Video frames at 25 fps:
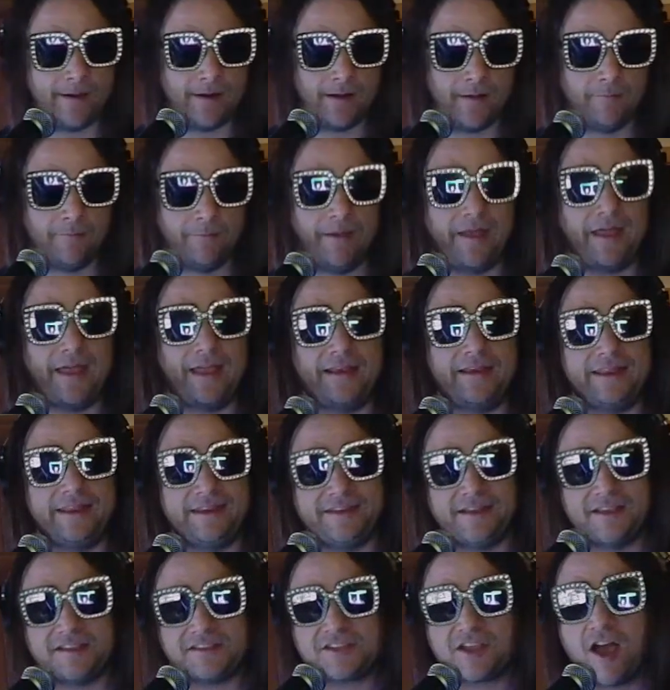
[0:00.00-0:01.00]
But it
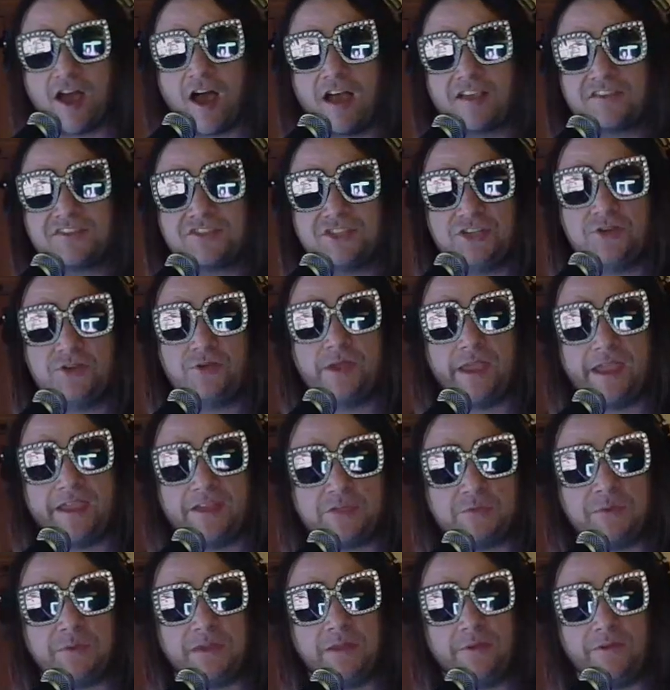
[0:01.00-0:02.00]
does cost you
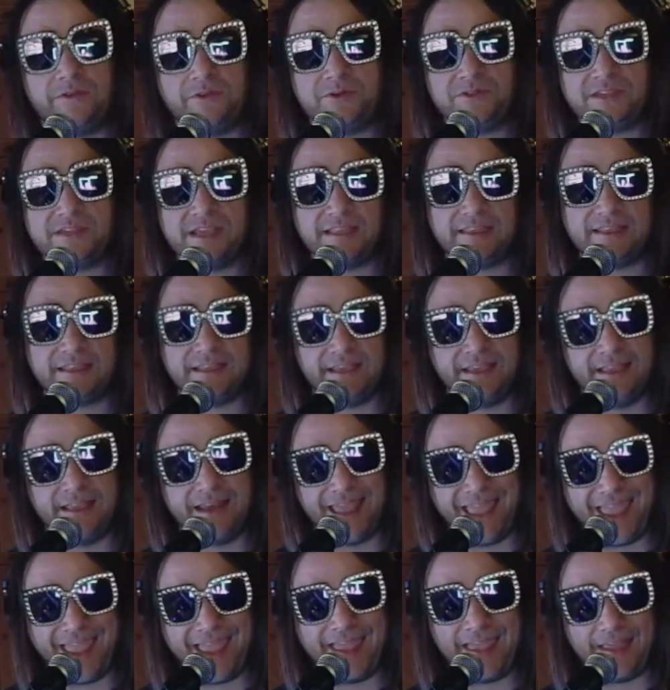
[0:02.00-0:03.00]
HP when you take the hit,
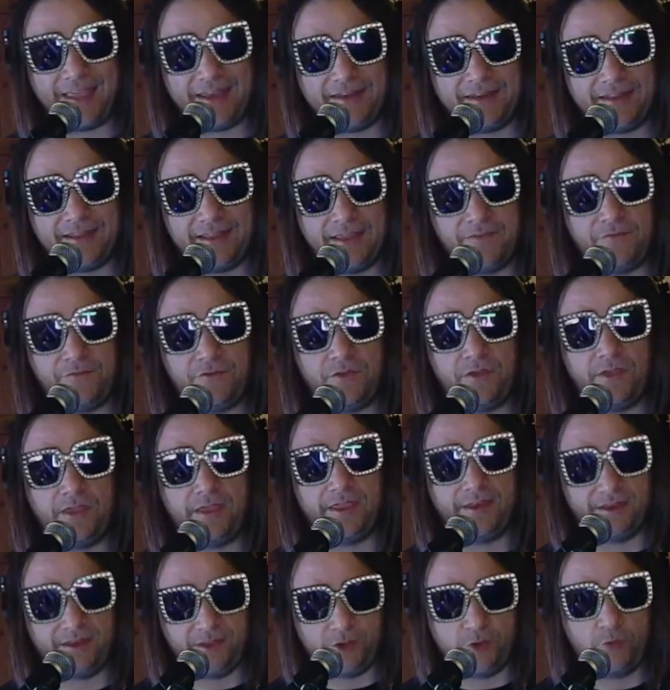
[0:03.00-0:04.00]
and if
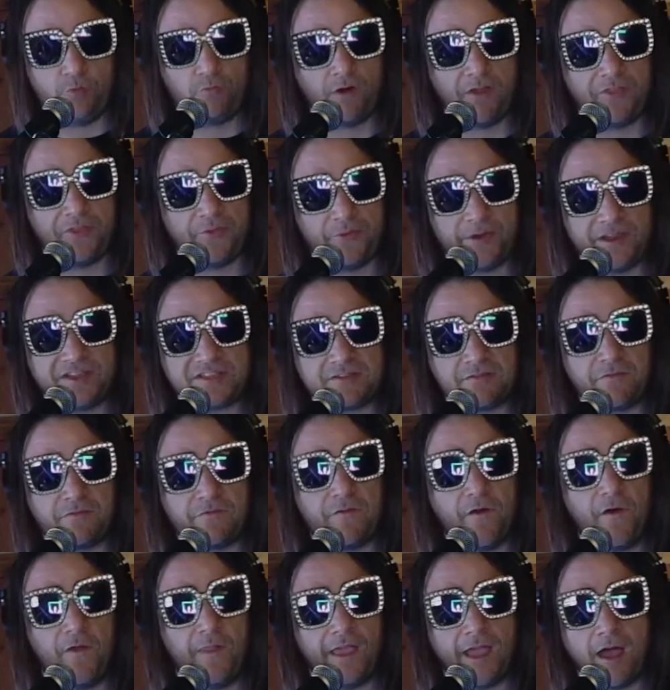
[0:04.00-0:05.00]
you run the risk of
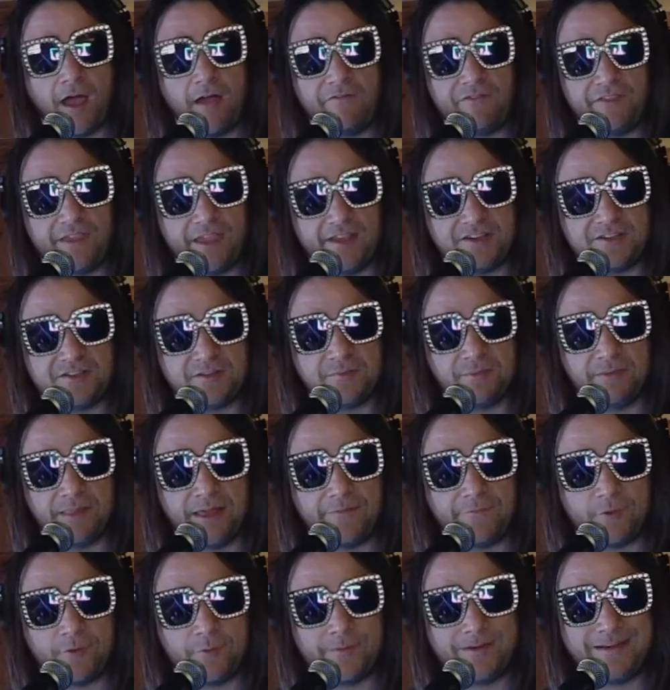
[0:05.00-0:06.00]
falling off the edge of the
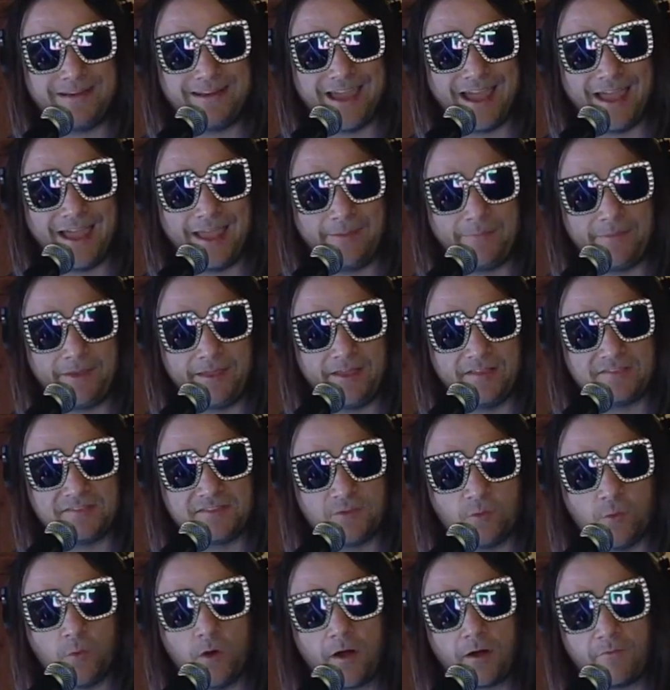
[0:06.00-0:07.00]
platform and dying because of the
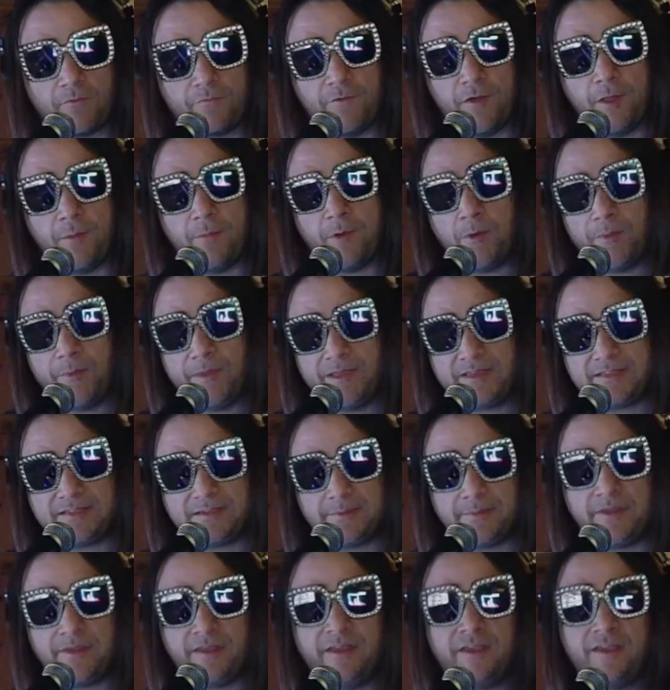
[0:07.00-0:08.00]
waterfall
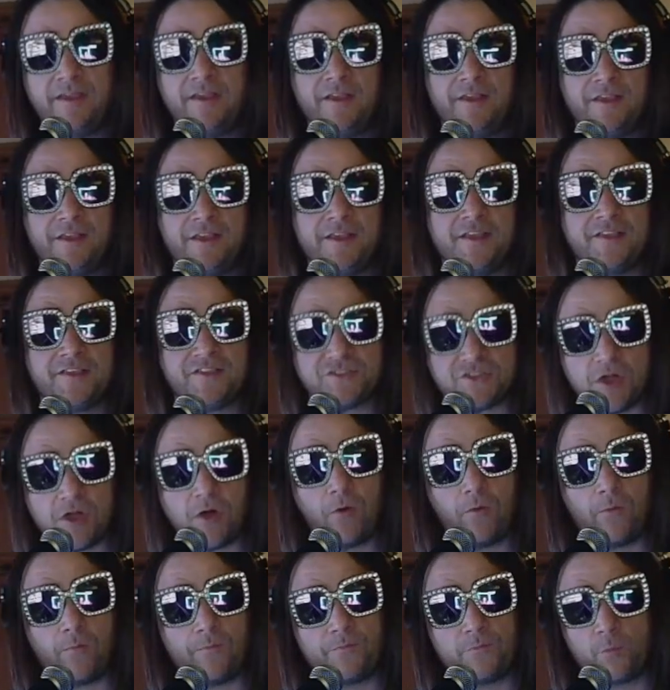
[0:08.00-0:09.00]
momentum.
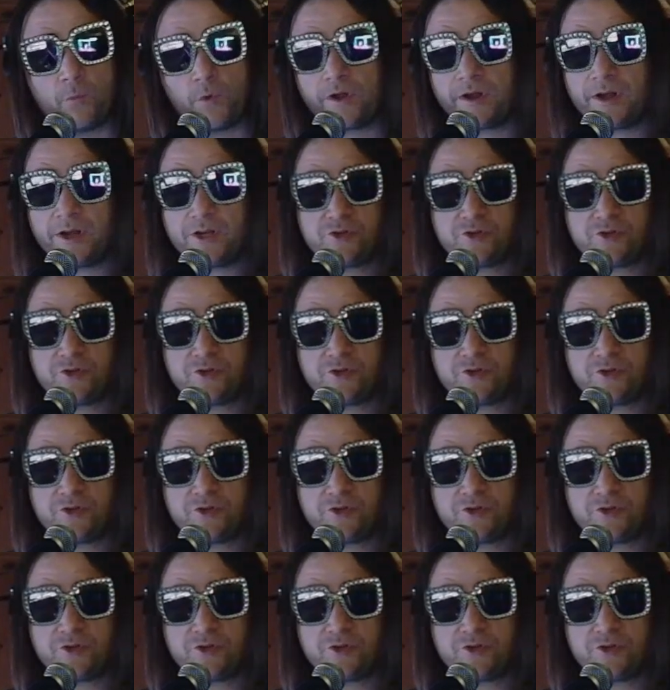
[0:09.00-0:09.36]
So we're going to try